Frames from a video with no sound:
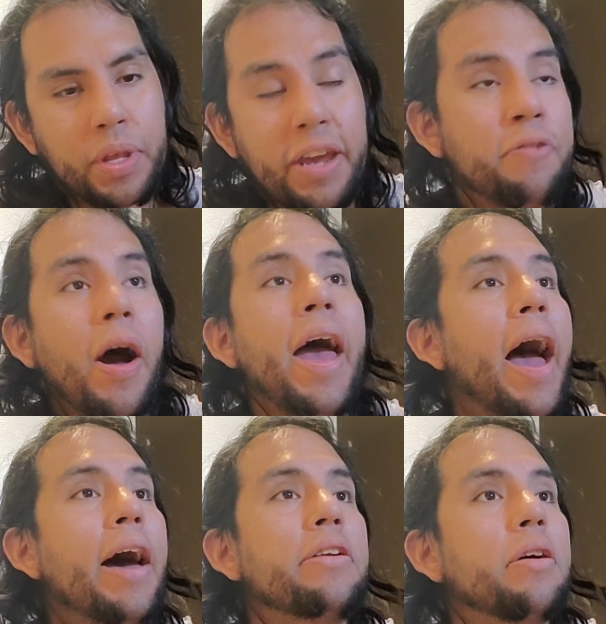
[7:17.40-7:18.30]
If I
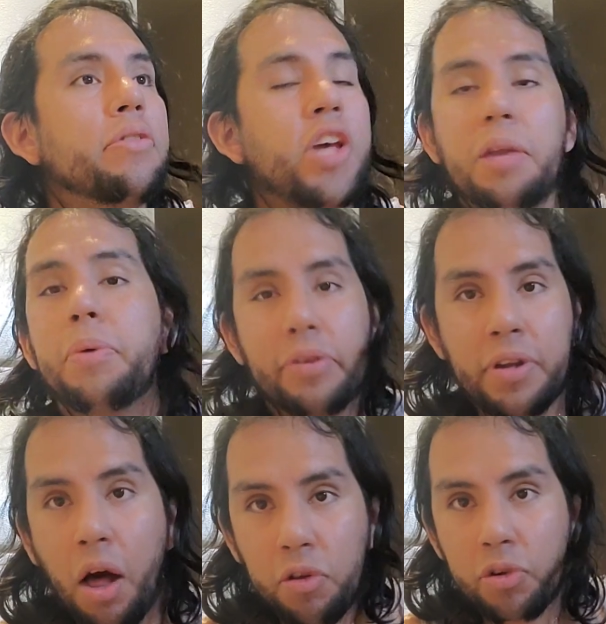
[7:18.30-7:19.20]
had ten million
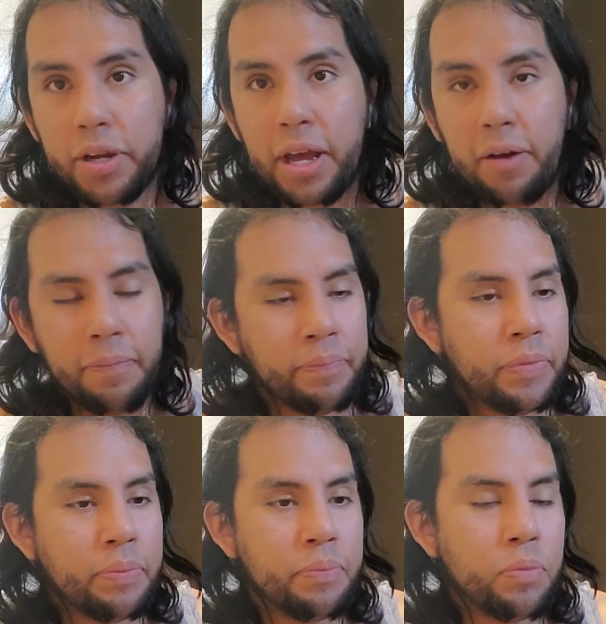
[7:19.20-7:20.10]
dollars right now,
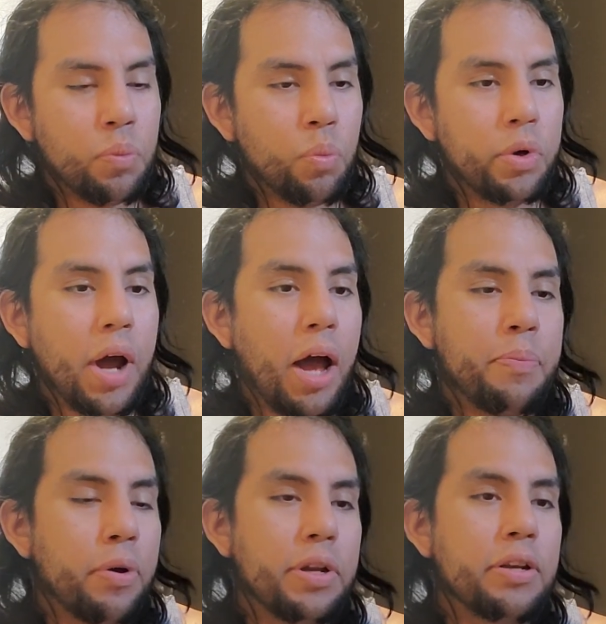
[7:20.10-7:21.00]
would I
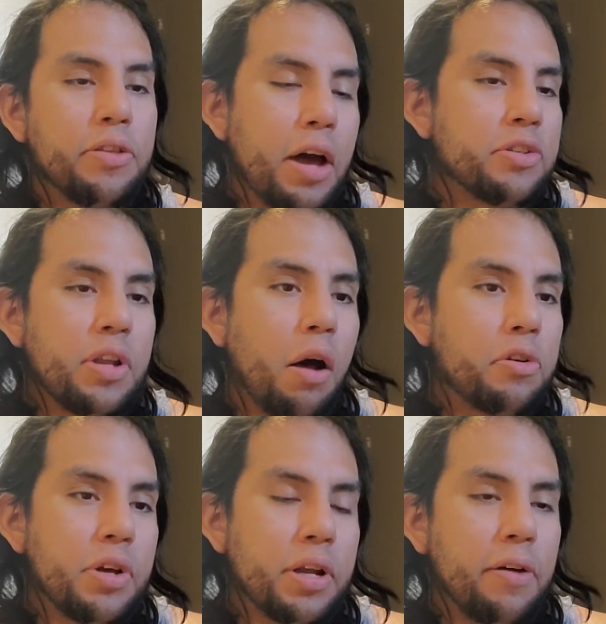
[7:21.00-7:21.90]
put in a thousand
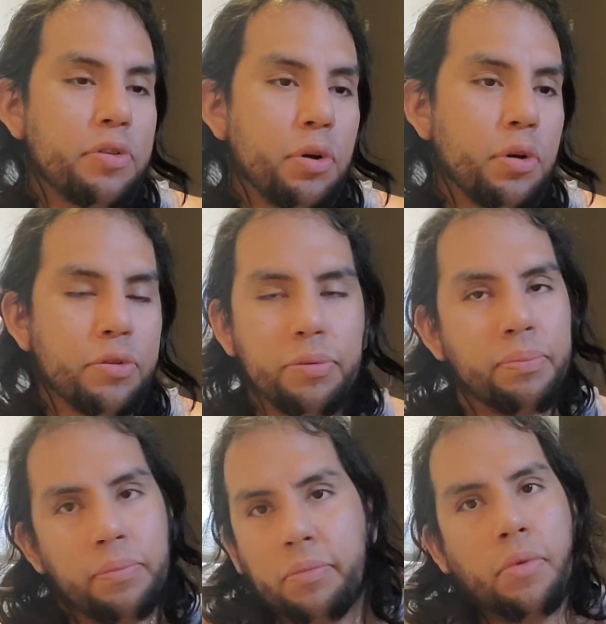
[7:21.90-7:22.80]
dollars on After Earth?
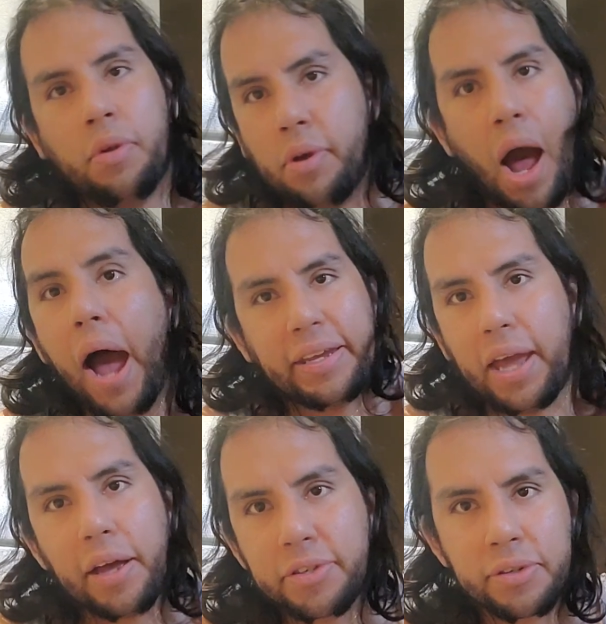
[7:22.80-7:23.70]
I
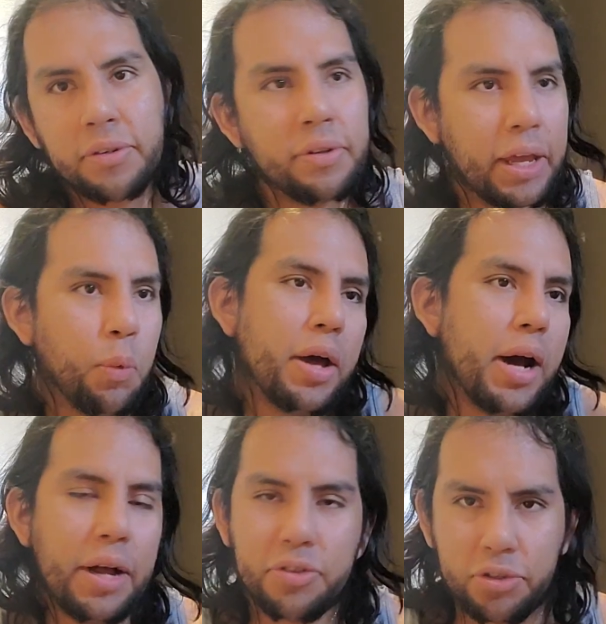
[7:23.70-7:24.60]
guess. Like why
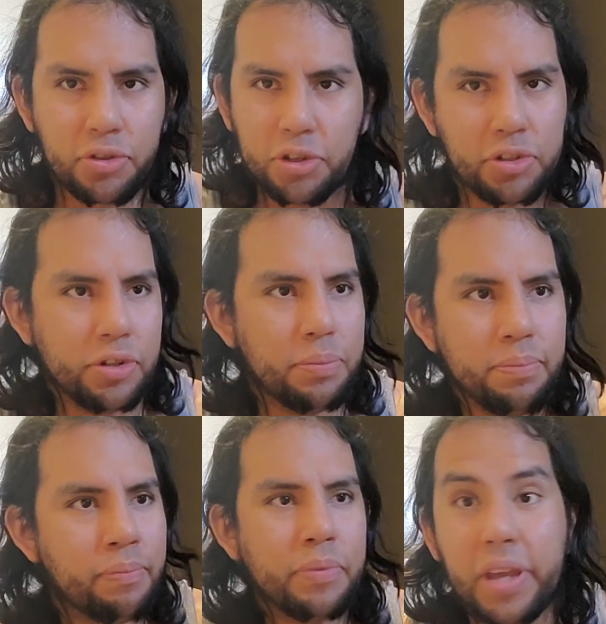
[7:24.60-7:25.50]
not? Just just to
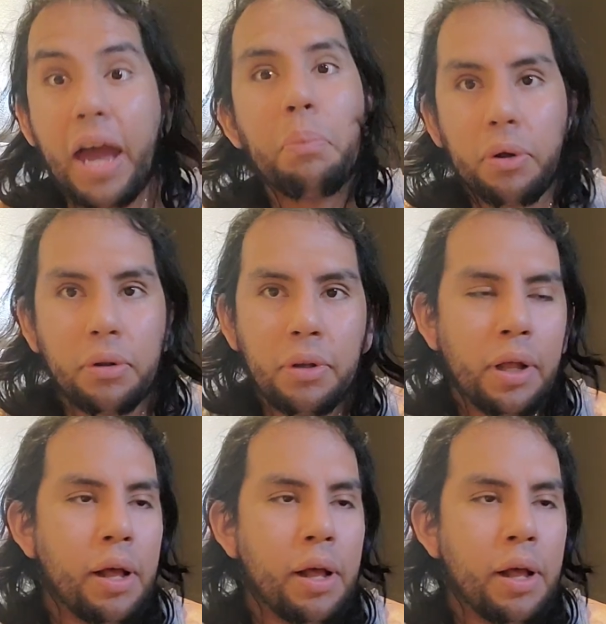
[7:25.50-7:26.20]
gamble.